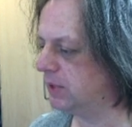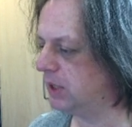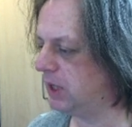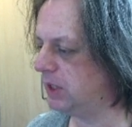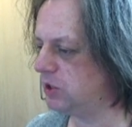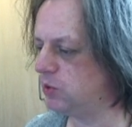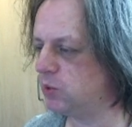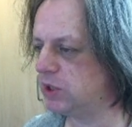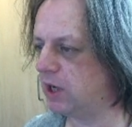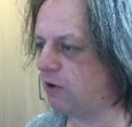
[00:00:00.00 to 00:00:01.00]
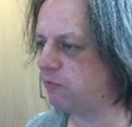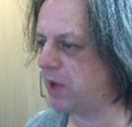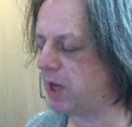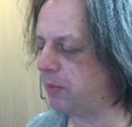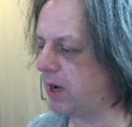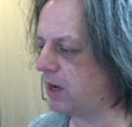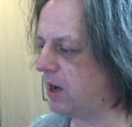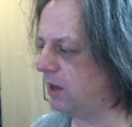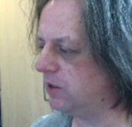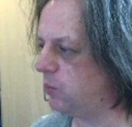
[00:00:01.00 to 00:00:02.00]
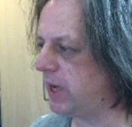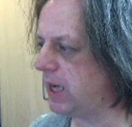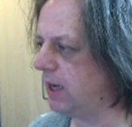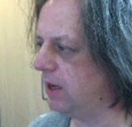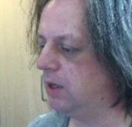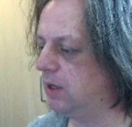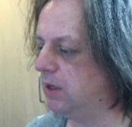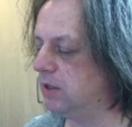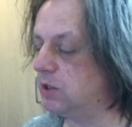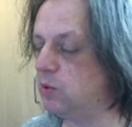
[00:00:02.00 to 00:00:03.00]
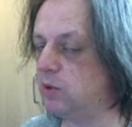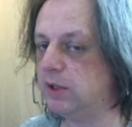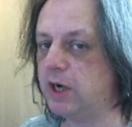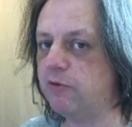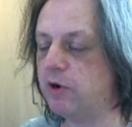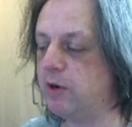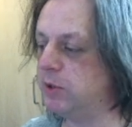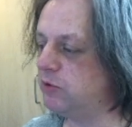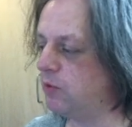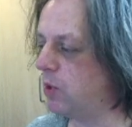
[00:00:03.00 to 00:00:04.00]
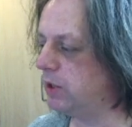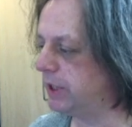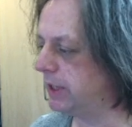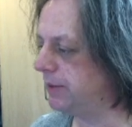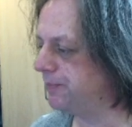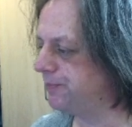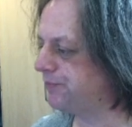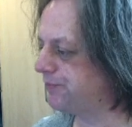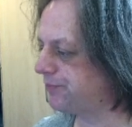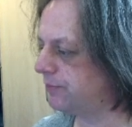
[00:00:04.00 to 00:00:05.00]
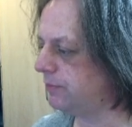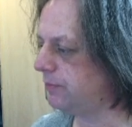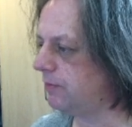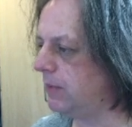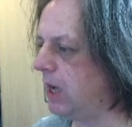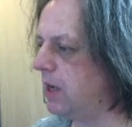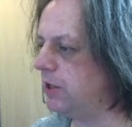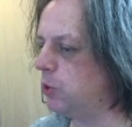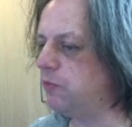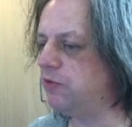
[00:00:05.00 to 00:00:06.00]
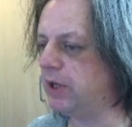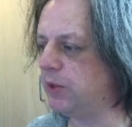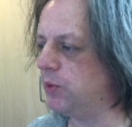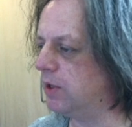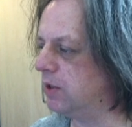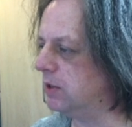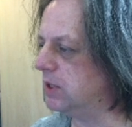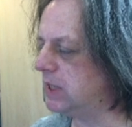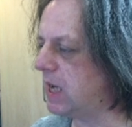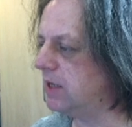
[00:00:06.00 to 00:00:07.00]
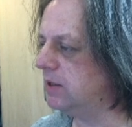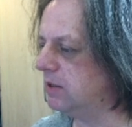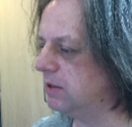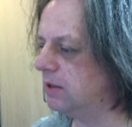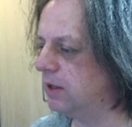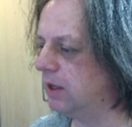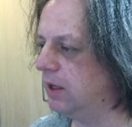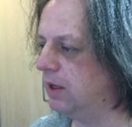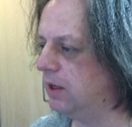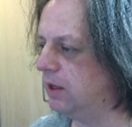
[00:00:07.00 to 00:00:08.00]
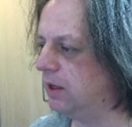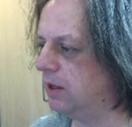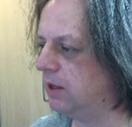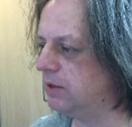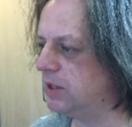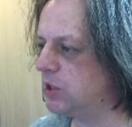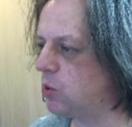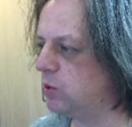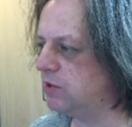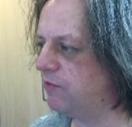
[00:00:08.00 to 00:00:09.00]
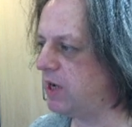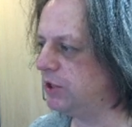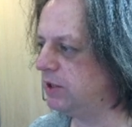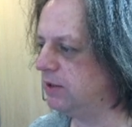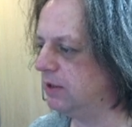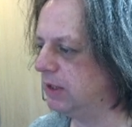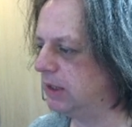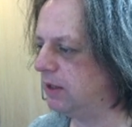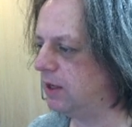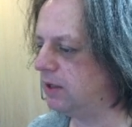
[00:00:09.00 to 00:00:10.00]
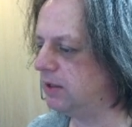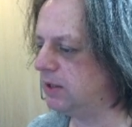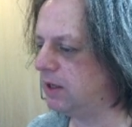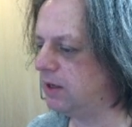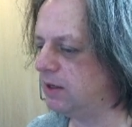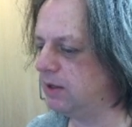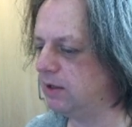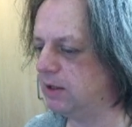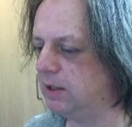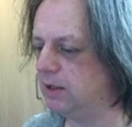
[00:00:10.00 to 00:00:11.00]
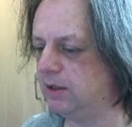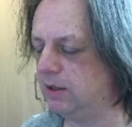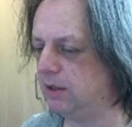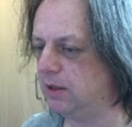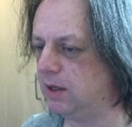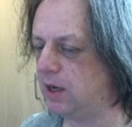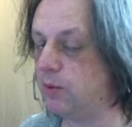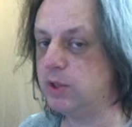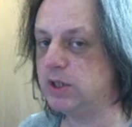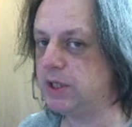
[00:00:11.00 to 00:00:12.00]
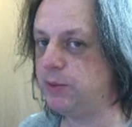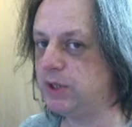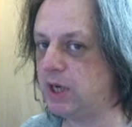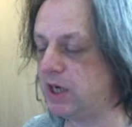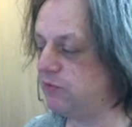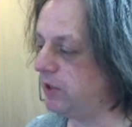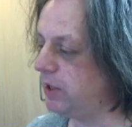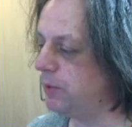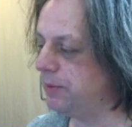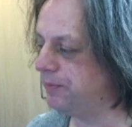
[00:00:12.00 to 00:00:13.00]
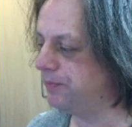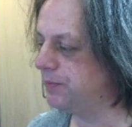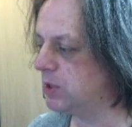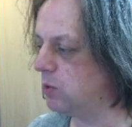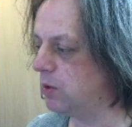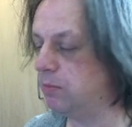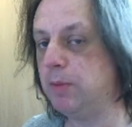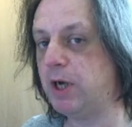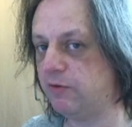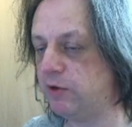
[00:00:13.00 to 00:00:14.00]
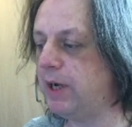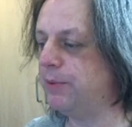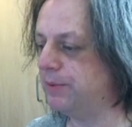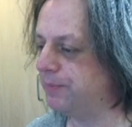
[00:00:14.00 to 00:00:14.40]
It's no skin off my back either way. So thank you very much for watching, and hopefully you will understand this course of action, and I will see you in the next video. So bye bye for now.